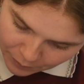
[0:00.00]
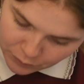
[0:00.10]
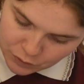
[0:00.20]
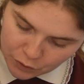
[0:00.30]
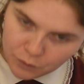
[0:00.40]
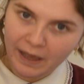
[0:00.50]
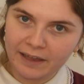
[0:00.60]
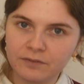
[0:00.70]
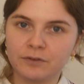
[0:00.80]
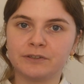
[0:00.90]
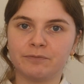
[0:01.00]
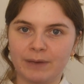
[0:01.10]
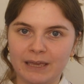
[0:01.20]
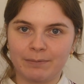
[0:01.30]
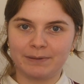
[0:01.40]
or 2 handfuls of
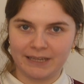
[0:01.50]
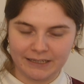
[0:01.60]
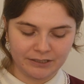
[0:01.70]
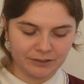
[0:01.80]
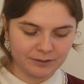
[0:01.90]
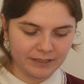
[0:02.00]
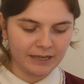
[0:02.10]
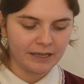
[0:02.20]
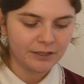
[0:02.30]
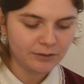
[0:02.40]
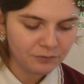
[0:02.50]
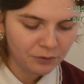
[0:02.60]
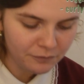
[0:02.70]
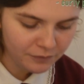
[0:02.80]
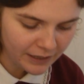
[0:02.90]
baby potatoes. So I've
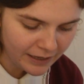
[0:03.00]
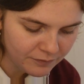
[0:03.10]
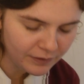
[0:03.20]
gone for kind of